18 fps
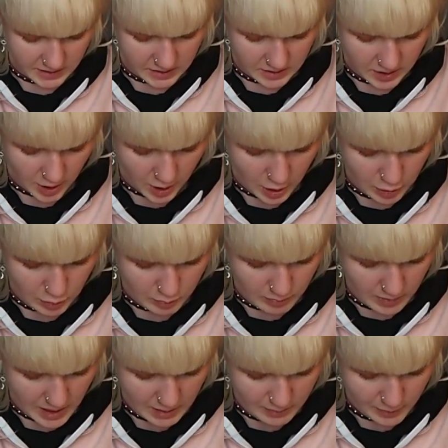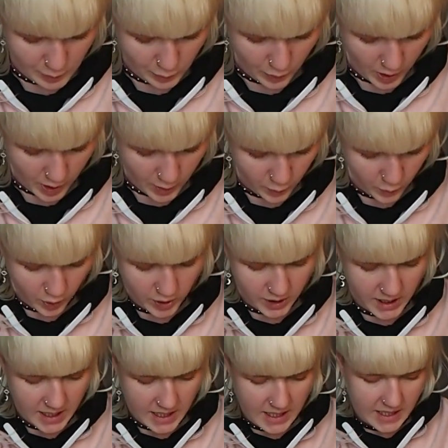So maybe what I
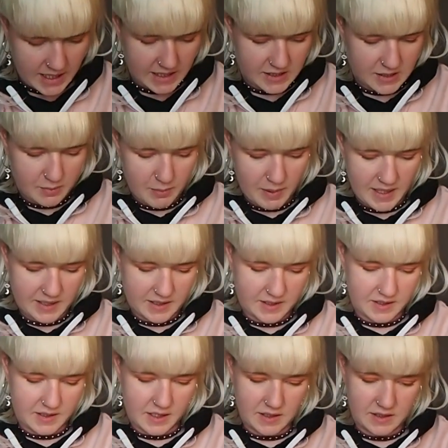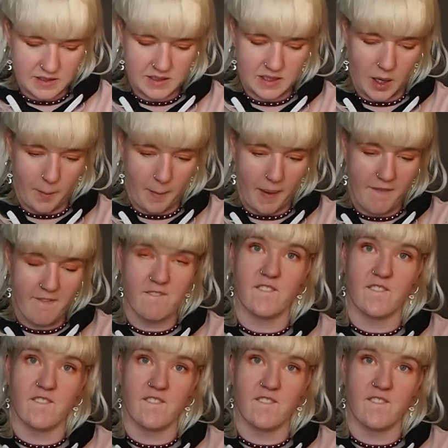want is to make some